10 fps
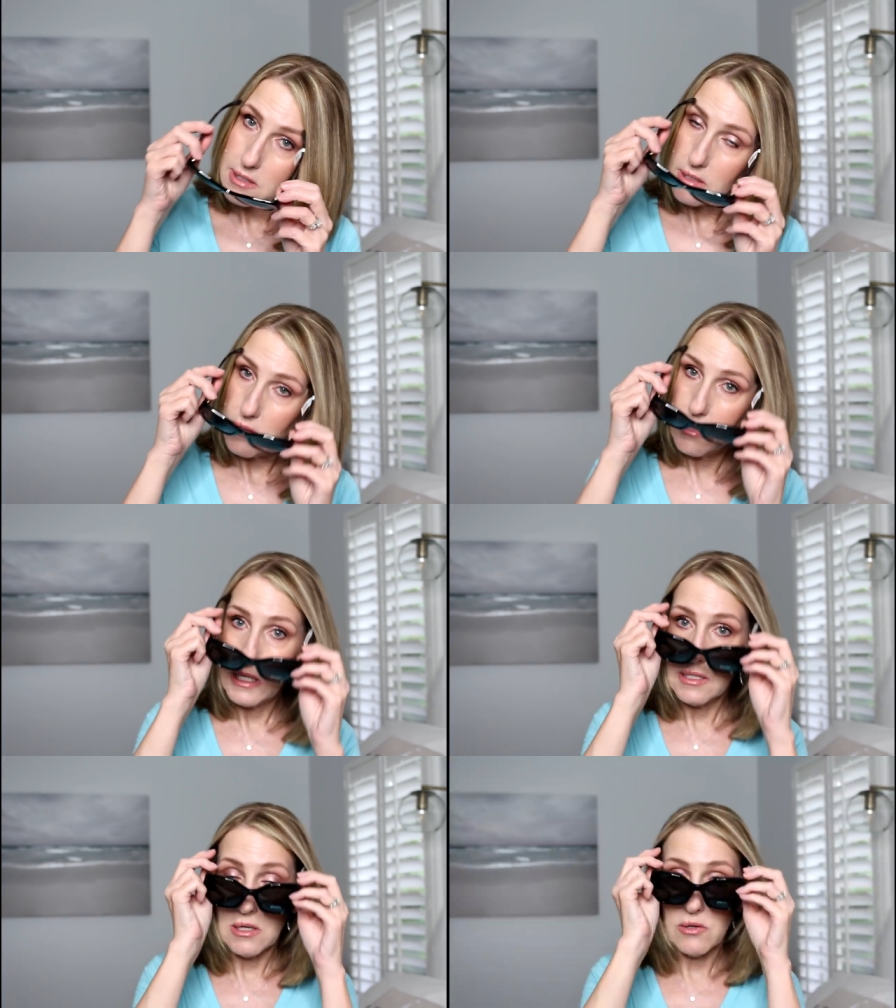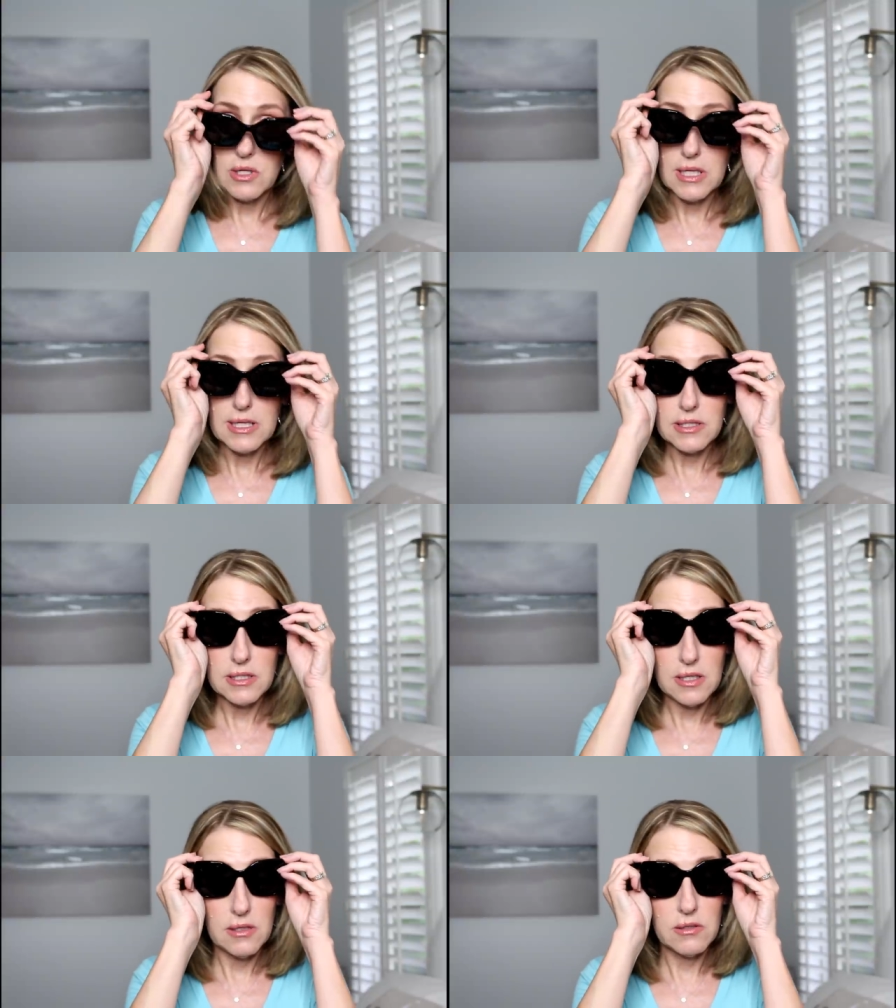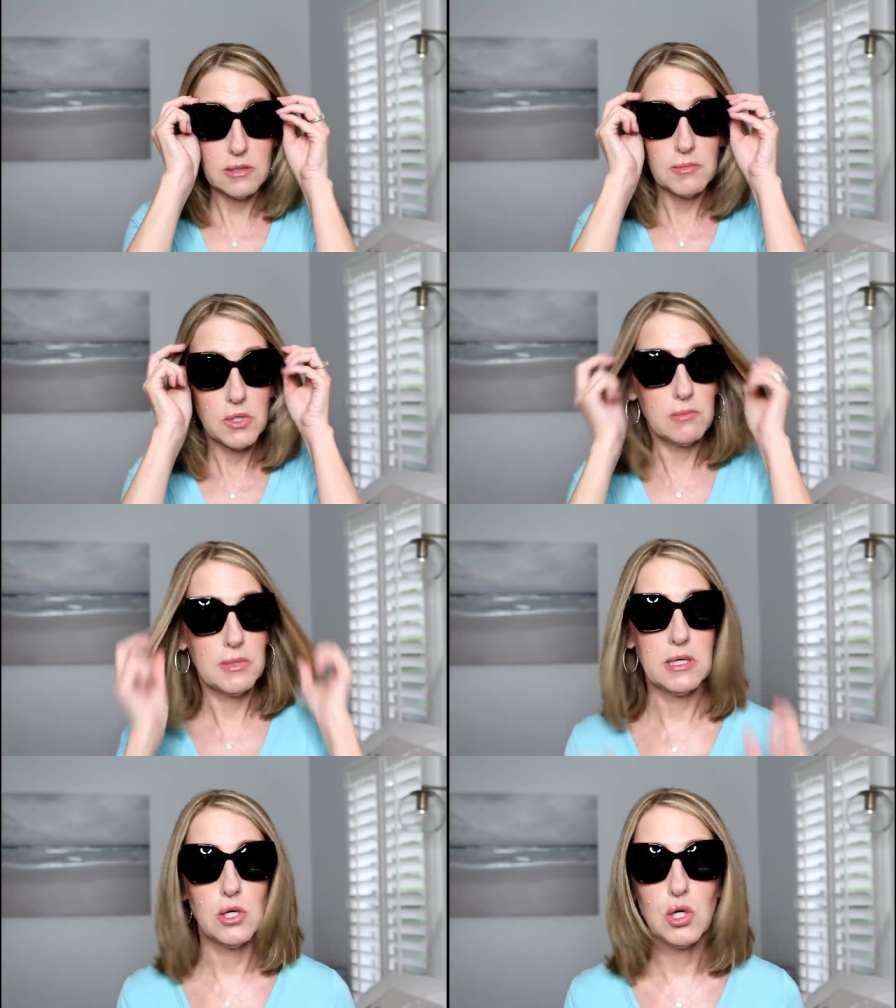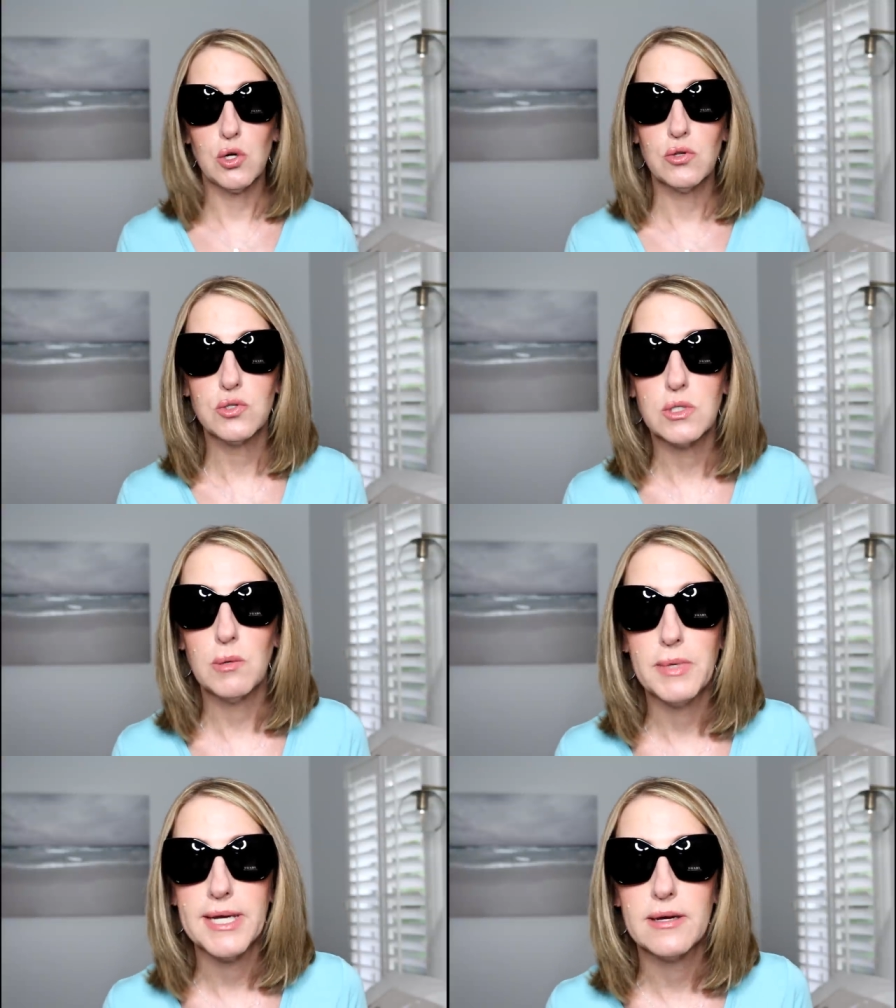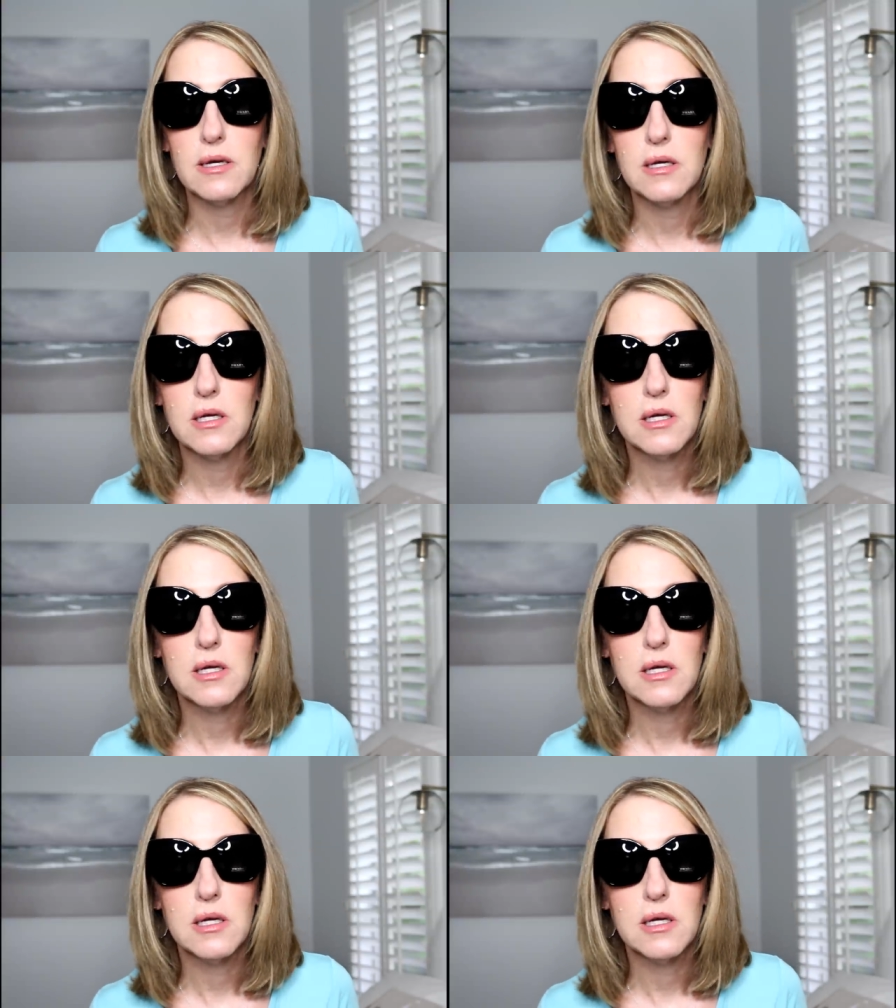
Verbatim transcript: So these are the glasses. Now I know some of you are gonna be like, girl, those are big.